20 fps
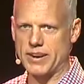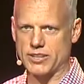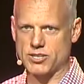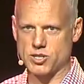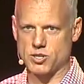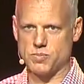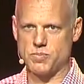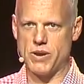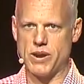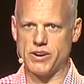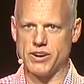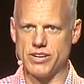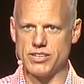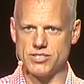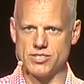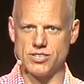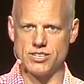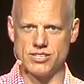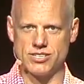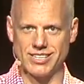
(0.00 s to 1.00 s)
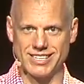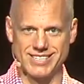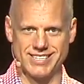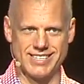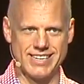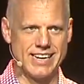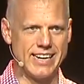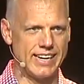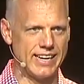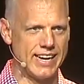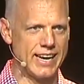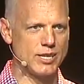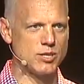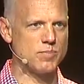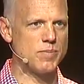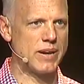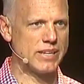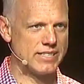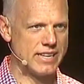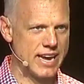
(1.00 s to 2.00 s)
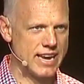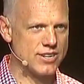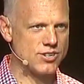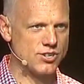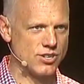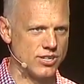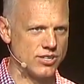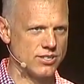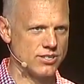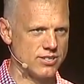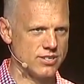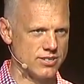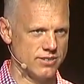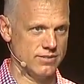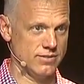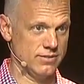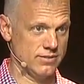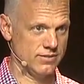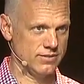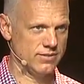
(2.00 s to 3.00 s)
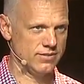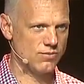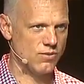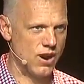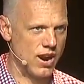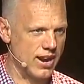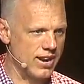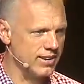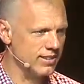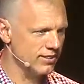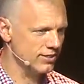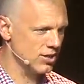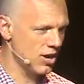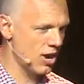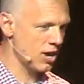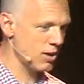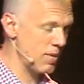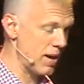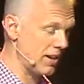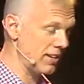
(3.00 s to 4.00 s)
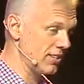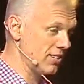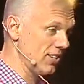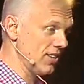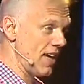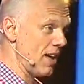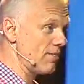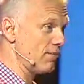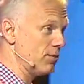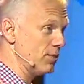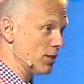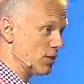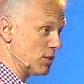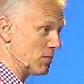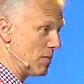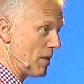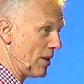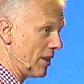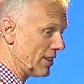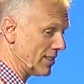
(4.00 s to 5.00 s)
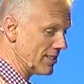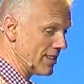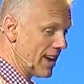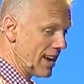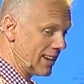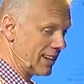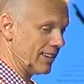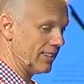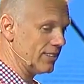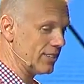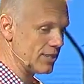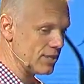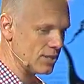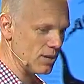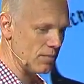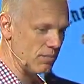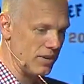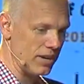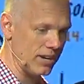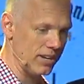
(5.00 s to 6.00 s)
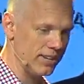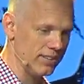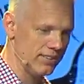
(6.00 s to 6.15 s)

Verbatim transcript: experiences exceeding expectations, right? Talk about a delightful experience not killing somebody.